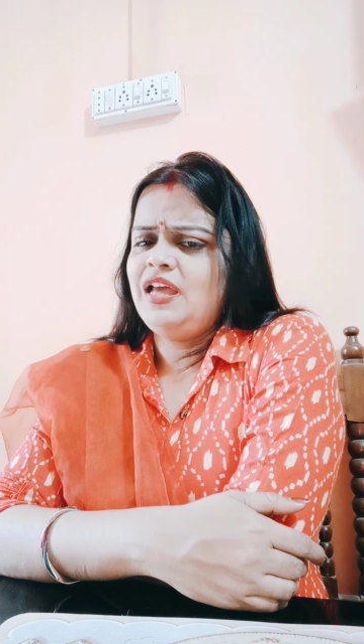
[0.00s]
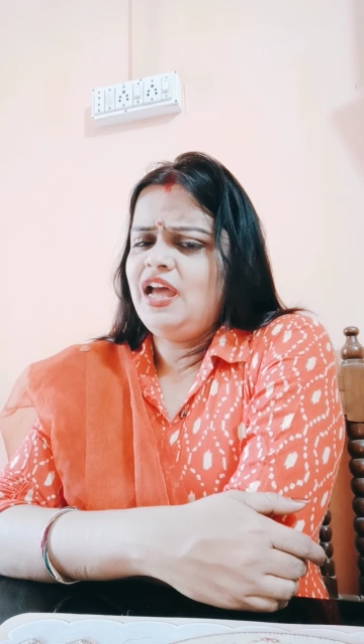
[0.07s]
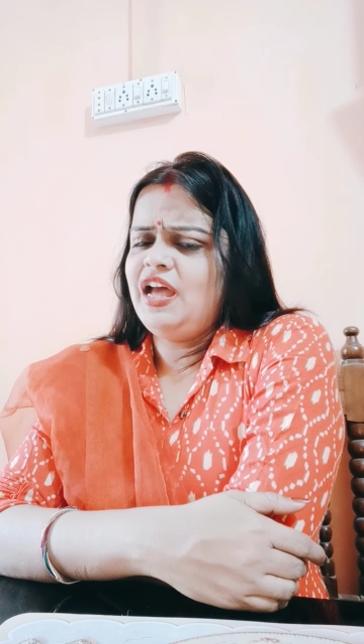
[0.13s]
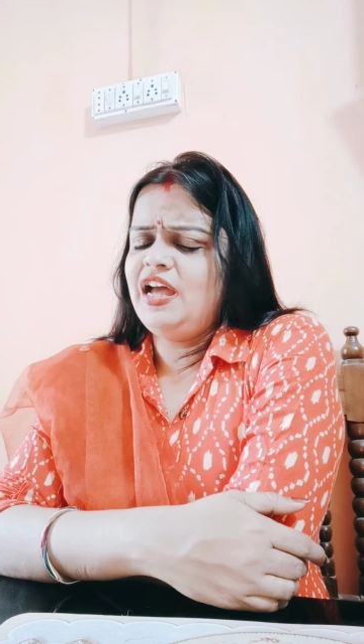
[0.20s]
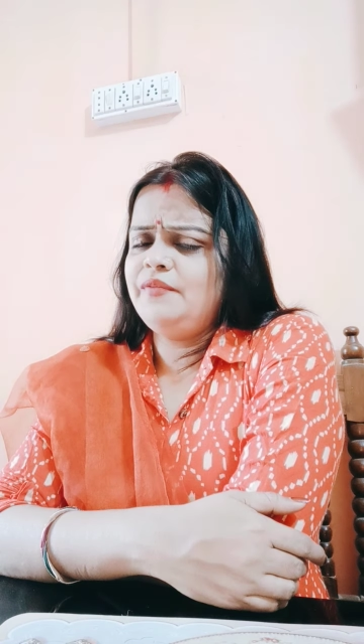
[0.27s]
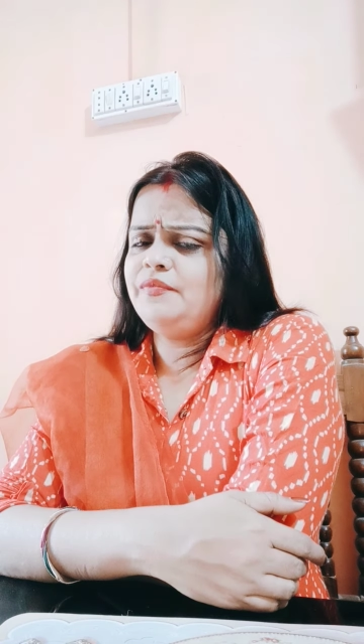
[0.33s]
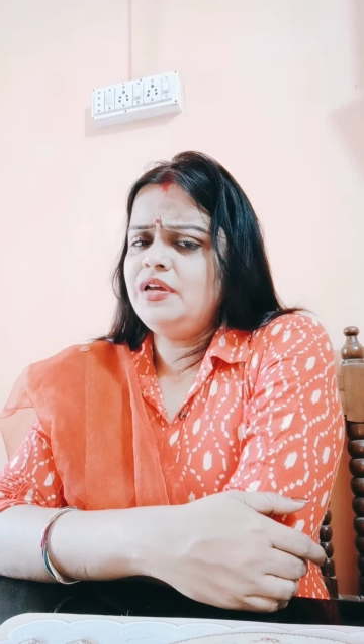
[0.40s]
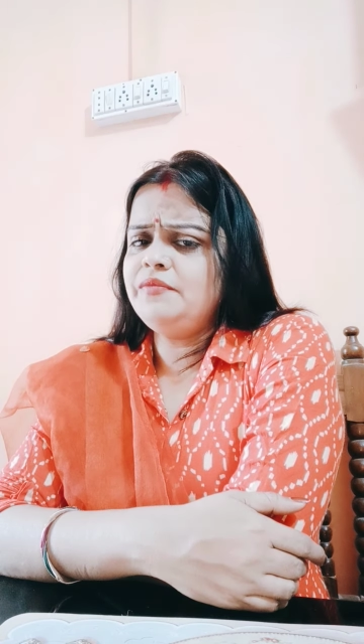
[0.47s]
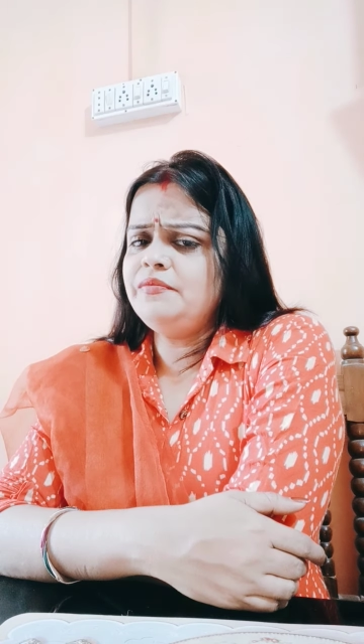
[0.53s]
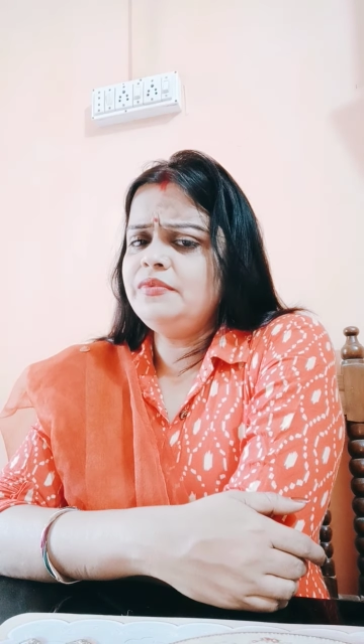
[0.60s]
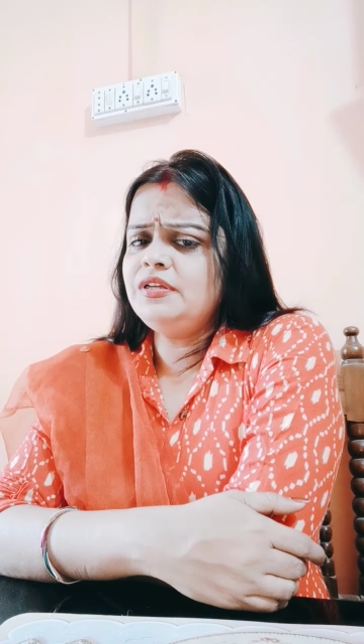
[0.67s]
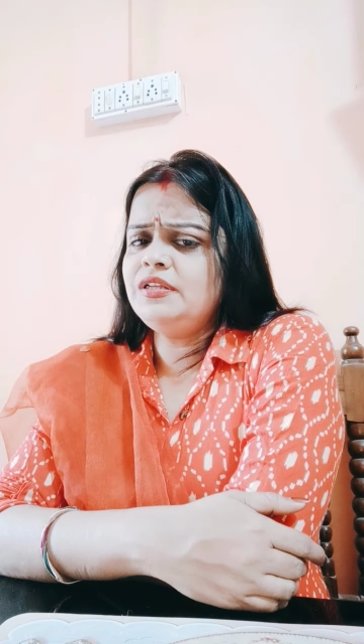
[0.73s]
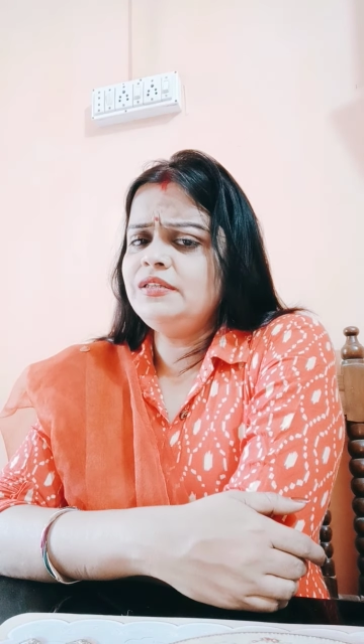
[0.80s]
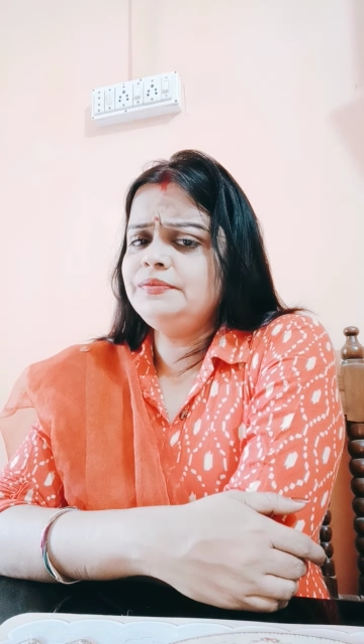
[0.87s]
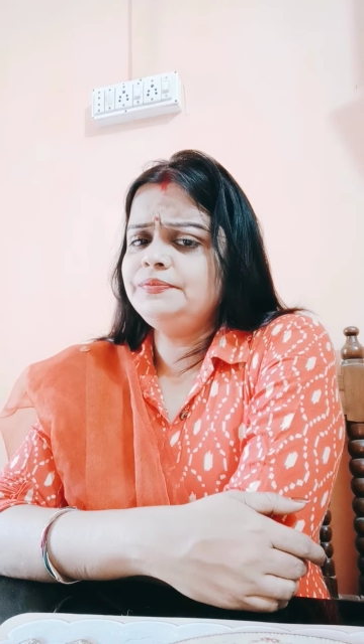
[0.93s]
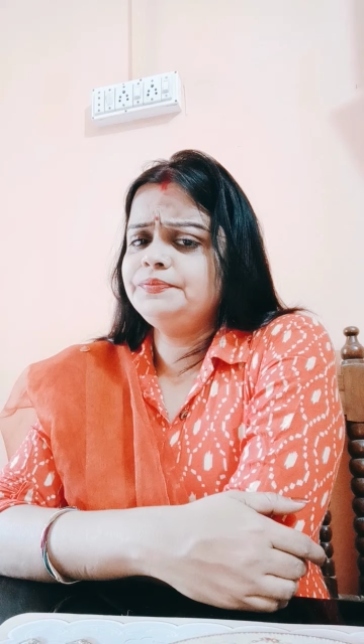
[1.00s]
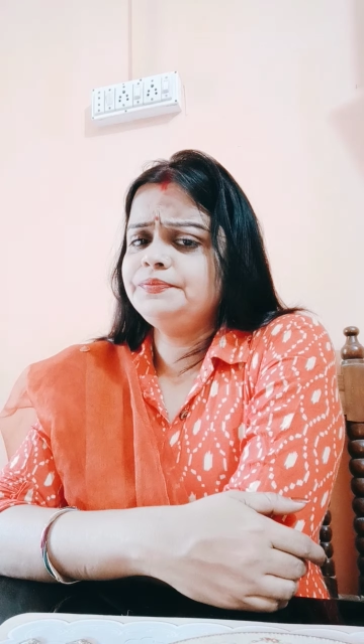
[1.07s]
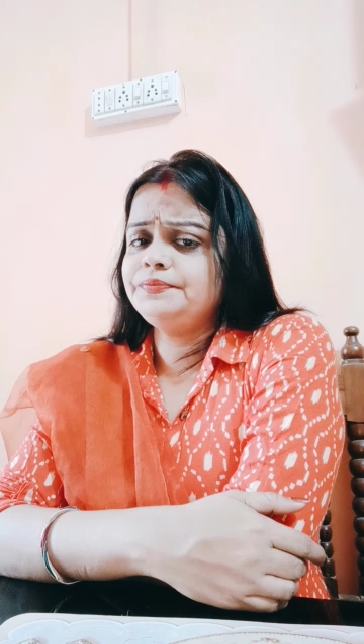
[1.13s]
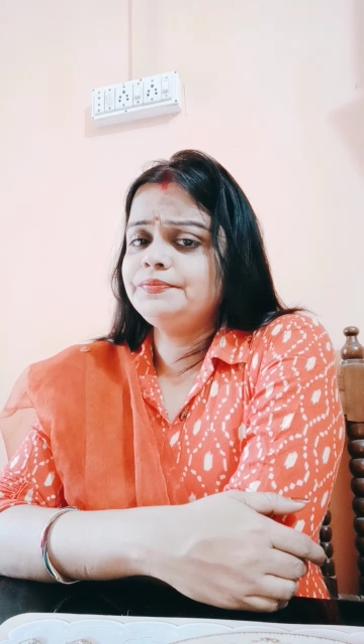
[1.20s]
M. Hammel